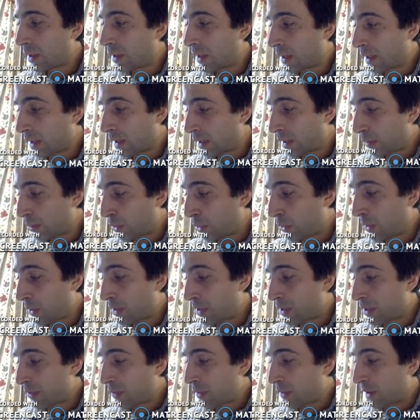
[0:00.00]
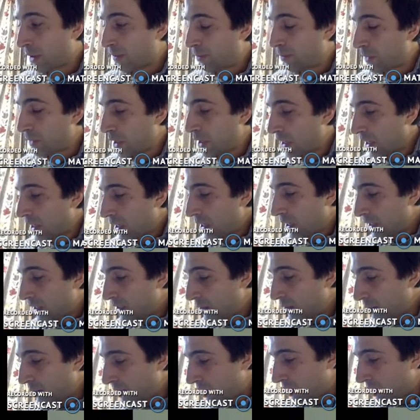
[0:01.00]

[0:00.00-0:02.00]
a progressive one? And so we